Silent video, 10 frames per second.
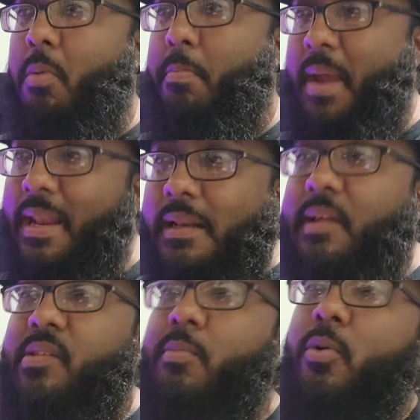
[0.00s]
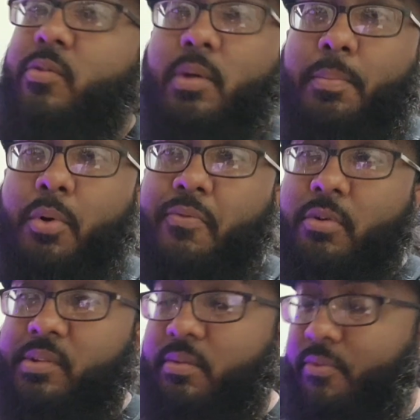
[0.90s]
mainly smokes with a
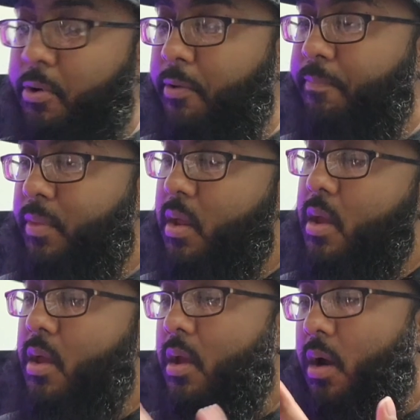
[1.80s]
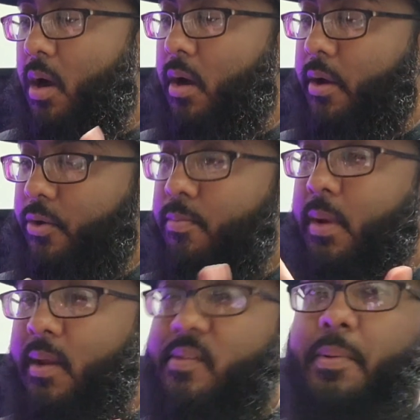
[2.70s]
Provost and foil, you
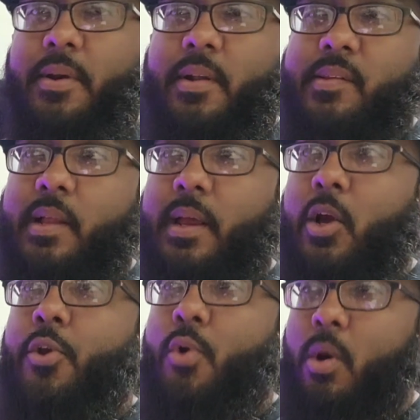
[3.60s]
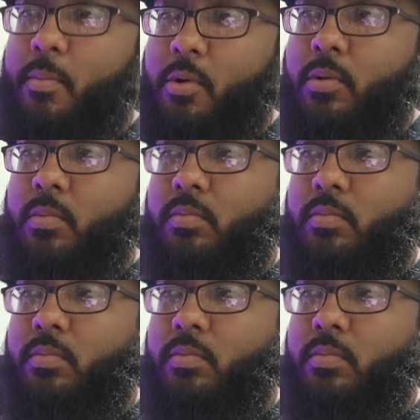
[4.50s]
may experience like a normal